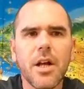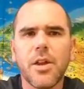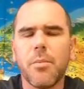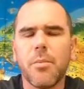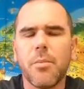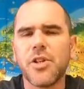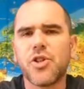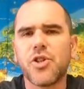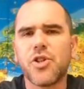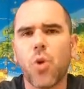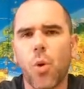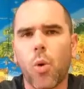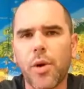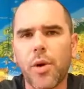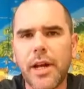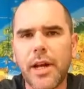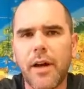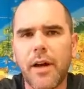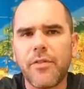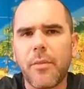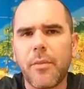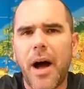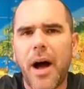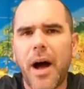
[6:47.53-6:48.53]
The
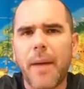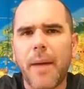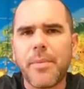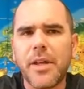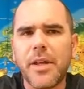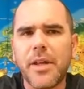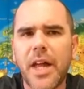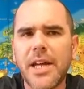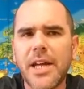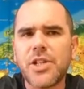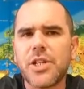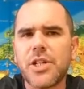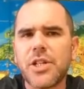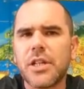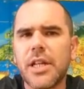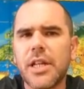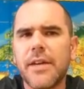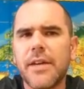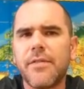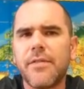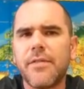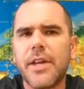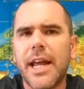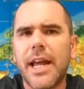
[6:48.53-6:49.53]
majority of the population
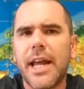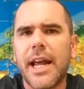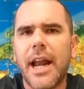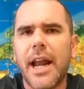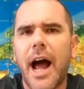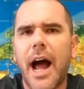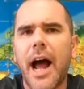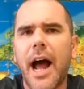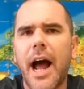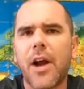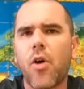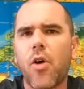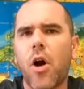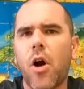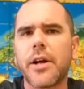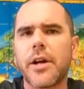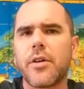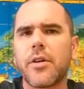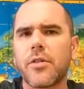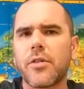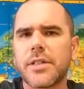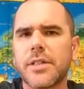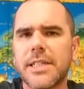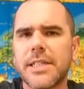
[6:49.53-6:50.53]
lived in
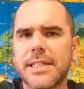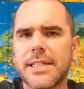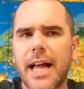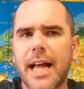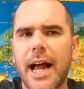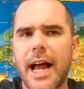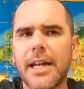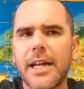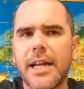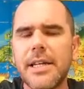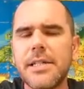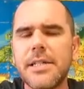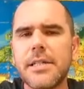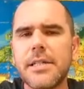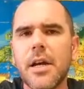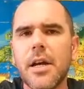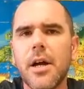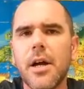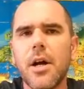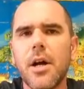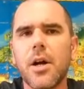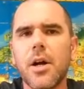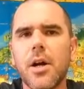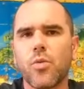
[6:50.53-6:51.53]
hierarchical
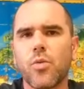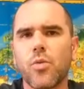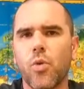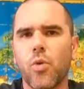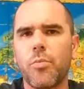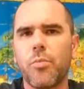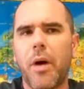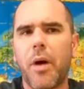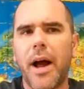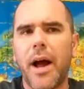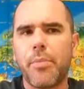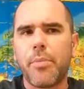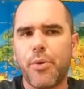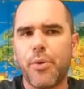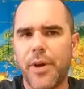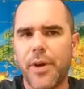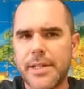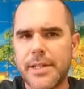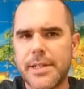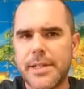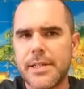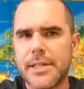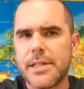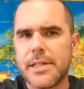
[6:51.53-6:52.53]
societies ruled by
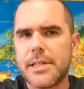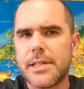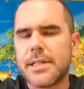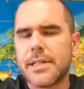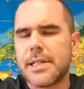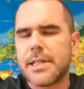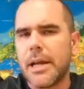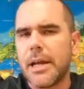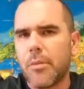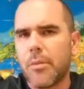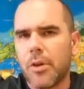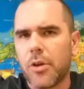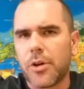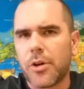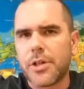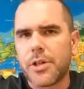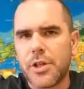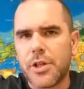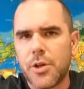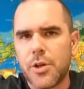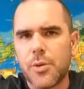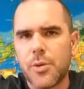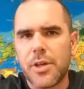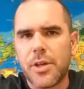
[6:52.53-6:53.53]
princes, similar
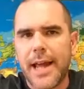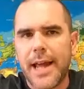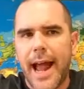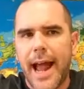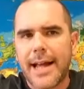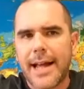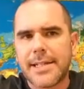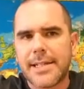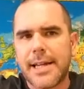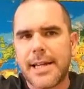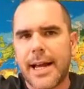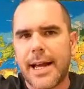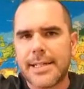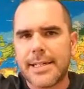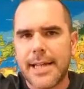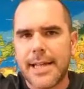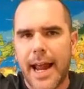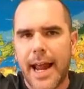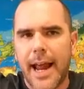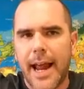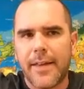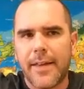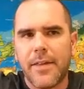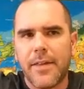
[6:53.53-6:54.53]
to the Aztecs
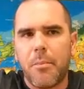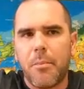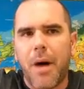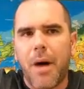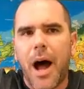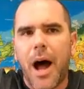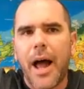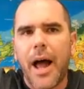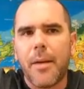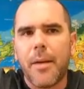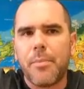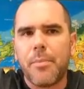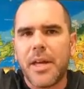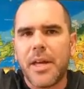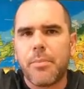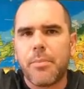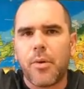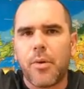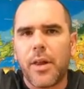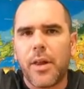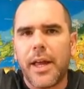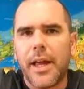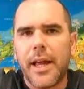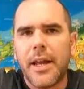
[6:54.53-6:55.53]
and the Maya
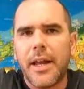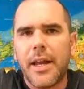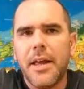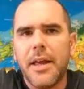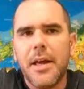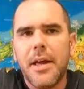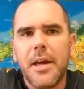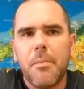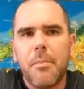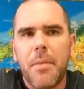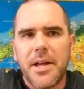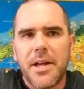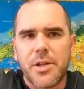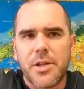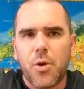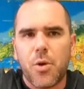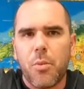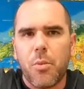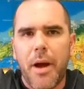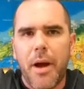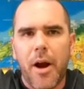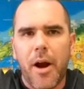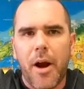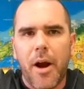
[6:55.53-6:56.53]
people in
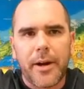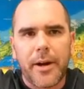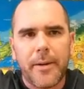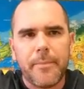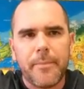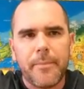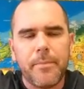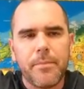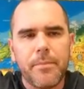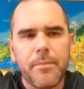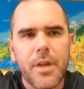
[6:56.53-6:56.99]
Mesoamerica.